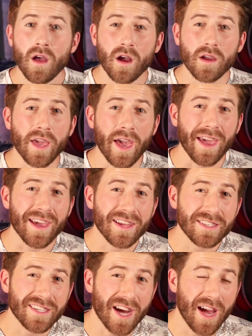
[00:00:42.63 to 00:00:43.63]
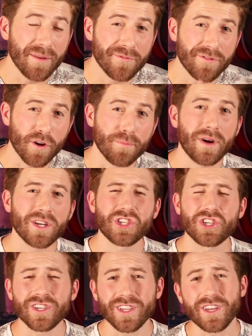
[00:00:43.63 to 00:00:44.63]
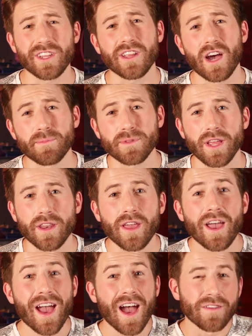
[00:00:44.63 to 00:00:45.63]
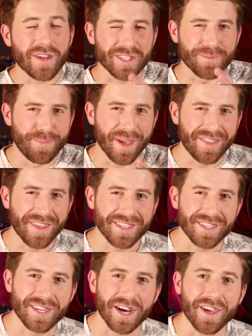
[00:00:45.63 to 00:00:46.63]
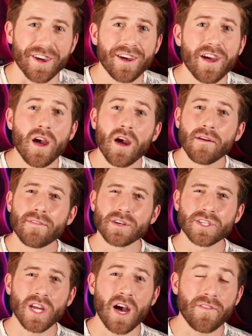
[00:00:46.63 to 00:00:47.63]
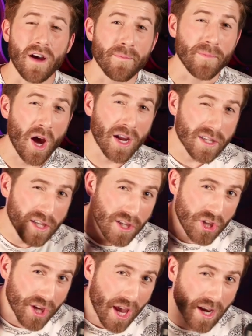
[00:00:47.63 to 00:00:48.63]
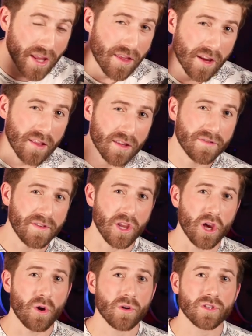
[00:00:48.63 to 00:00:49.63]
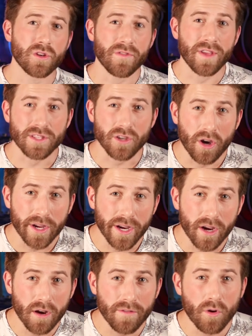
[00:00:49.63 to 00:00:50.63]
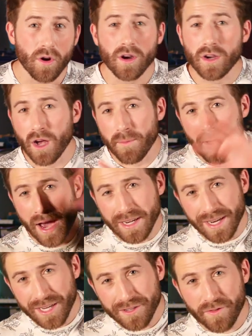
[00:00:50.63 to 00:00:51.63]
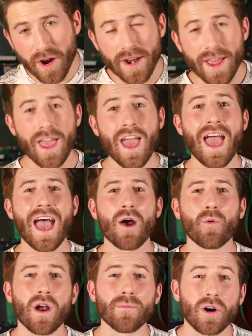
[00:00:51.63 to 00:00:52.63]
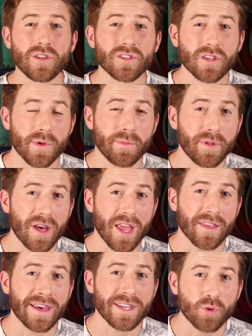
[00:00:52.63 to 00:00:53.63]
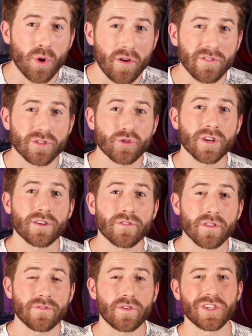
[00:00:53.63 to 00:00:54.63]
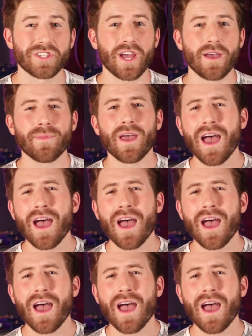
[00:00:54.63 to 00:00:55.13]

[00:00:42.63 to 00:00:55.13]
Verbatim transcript: Okay, it's time for a much needed update. I've got some big things to tell you. First off, I'm not teaching anything in this video, so if that's all you're here for, come back next Friday where I'm also going to be playing that 12 string for the first time.